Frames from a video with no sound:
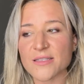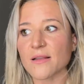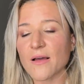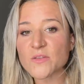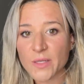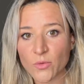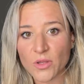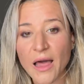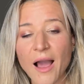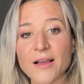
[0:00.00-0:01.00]
It allows me to
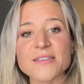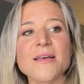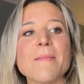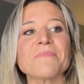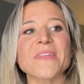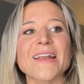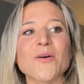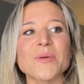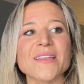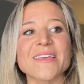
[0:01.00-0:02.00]
relax. And I
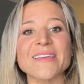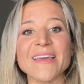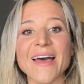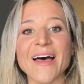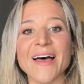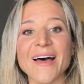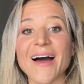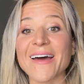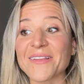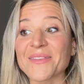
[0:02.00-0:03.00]
would be like, yeah,
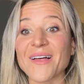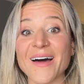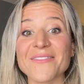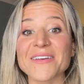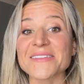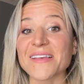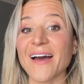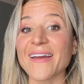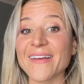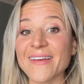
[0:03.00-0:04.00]
I had a lot of
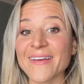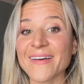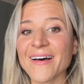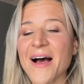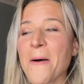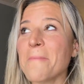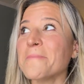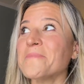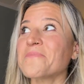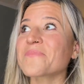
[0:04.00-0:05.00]
anxiety.
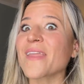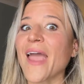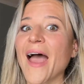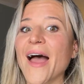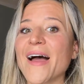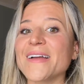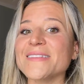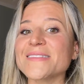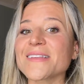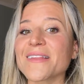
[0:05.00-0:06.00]

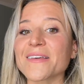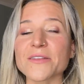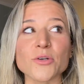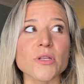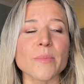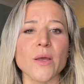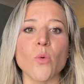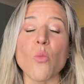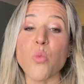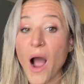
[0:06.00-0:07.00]
And like literally be like,
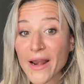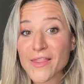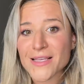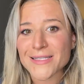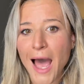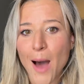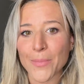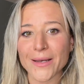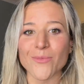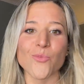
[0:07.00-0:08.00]
well, why did this
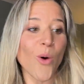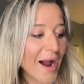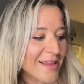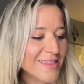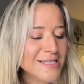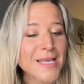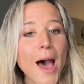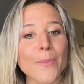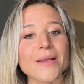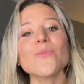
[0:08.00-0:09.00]
happen? And why did this
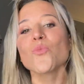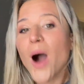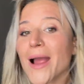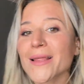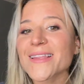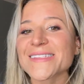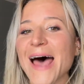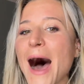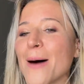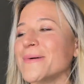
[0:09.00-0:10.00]
happen? And why did this
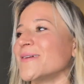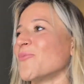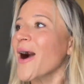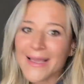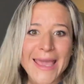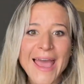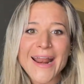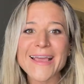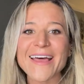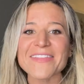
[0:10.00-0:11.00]
happen? And why can't
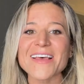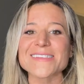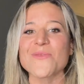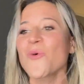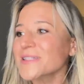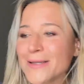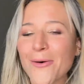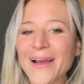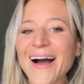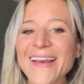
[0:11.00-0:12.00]
I get this? And what's
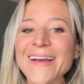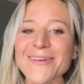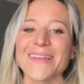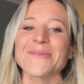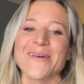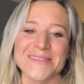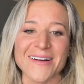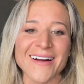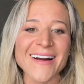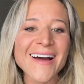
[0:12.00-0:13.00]
going on here? Like when I was
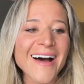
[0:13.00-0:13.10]
younger.